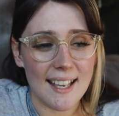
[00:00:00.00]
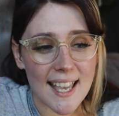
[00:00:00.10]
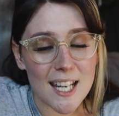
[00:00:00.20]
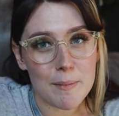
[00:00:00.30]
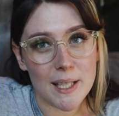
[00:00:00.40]

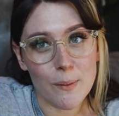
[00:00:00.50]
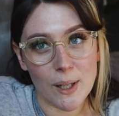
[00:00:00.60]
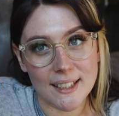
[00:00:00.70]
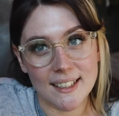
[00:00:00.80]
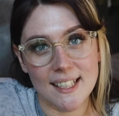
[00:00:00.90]
anybody
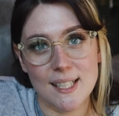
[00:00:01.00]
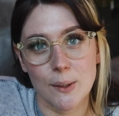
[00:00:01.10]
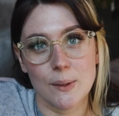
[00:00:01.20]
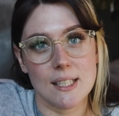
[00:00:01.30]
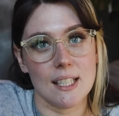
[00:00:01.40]
watching this
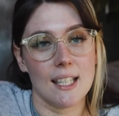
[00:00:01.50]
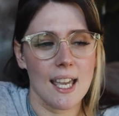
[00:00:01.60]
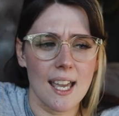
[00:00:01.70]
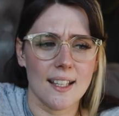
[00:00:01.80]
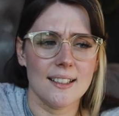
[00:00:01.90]
who is like,
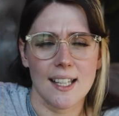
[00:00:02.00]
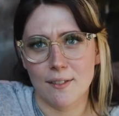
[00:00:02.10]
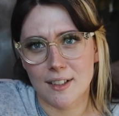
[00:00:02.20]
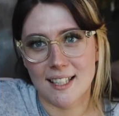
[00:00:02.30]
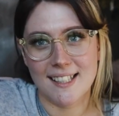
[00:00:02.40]
hey,
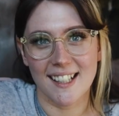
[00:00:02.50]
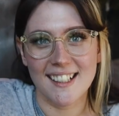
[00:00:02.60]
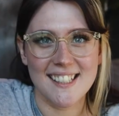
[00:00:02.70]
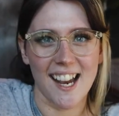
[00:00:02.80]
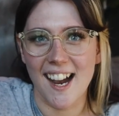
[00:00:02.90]
that really
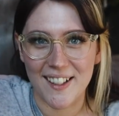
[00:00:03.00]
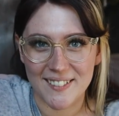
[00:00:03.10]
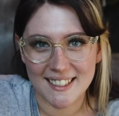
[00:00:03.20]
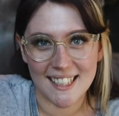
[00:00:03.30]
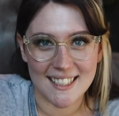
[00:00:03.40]
sucks. I
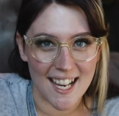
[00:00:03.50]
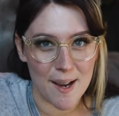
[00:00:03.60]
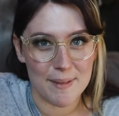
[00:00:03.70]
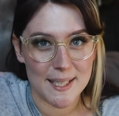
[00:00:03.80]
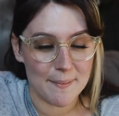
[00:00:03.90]
don't want that to
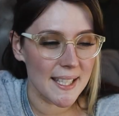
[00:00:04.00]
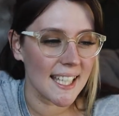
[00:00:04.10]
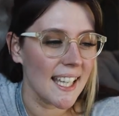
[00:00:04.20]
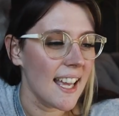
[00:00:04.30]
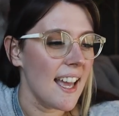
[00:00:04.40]
happen to
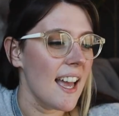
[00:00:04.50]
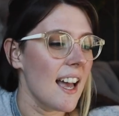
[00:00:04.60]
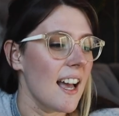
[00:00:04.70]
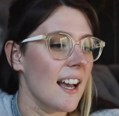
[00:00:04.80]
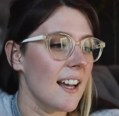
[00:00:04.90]
me.
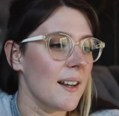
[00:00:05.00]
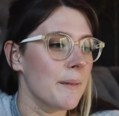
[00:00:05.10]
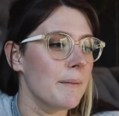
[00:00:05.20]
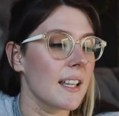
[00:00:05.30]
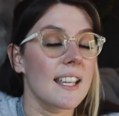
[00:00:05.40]

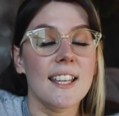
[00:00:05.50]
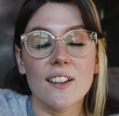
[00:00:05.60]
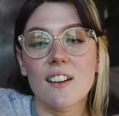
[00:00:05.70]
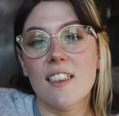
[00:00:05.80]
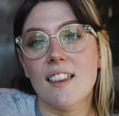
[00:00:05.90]
Um,
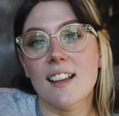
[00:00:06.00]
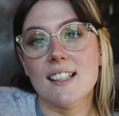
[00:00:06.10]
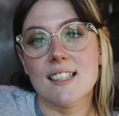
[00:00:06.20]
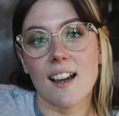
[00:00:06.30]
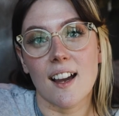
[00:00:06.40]
here are
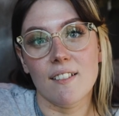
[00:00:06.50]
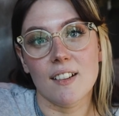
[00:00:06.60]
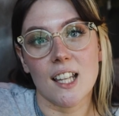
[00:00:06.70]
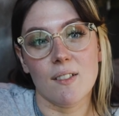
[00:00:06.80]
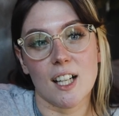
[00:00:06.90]
things that I
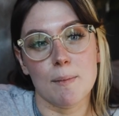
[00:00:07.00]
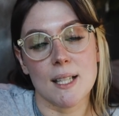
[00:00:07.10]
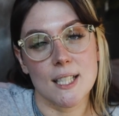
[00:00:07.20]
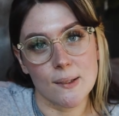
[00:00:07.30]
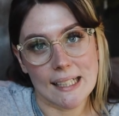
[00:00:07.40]
really
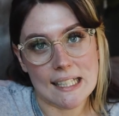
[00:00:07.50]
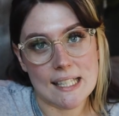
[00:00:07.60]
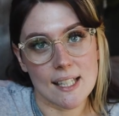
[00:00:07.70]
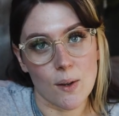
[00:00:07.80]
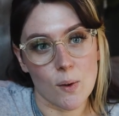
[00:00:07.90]
recommend doing
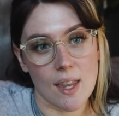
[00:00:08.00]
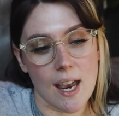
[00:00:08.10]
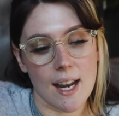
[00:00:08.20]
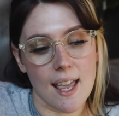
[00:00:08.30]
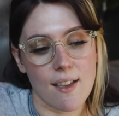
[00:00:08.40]
so
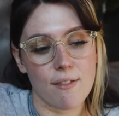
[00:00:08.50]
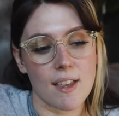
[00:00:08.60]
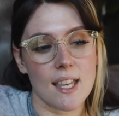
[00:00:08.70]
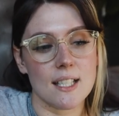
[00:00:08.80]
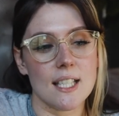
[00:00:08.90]
that
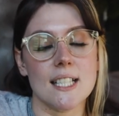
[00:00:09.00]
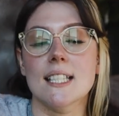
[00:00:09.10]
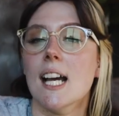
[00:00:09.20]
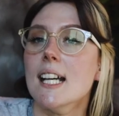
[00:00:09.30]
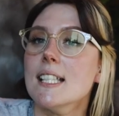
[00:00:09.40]
if it
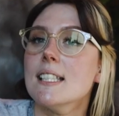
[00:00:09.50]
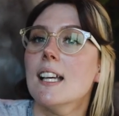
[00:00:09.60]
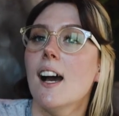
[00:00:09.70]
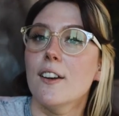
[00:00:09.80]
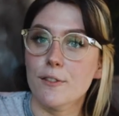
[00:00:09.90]

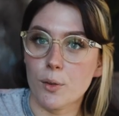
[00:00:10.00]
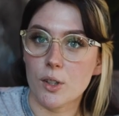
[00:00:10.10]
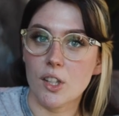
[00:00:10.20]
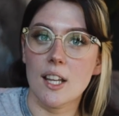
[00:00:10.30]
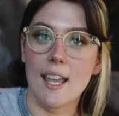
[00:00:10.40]
does
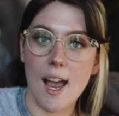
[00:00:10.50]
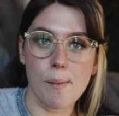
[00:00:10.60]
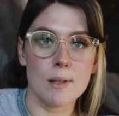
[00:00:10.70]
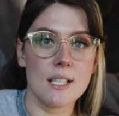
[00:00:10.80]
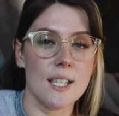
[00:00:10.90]
unfortunately
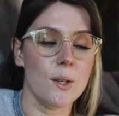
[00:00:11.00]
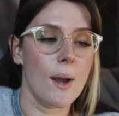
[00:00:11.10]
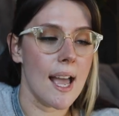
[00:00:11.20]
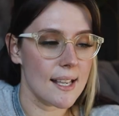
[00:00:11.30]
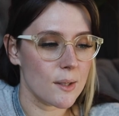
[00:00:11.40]
happen to
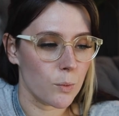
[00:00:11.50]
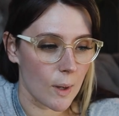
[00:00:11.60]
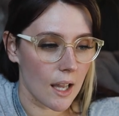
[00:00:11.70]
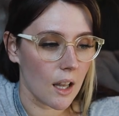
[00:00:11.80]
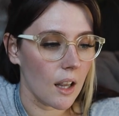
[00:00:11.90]
you as
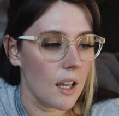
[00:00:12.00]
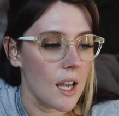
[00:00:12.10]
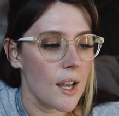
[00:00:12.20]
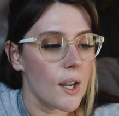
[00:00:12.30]
well,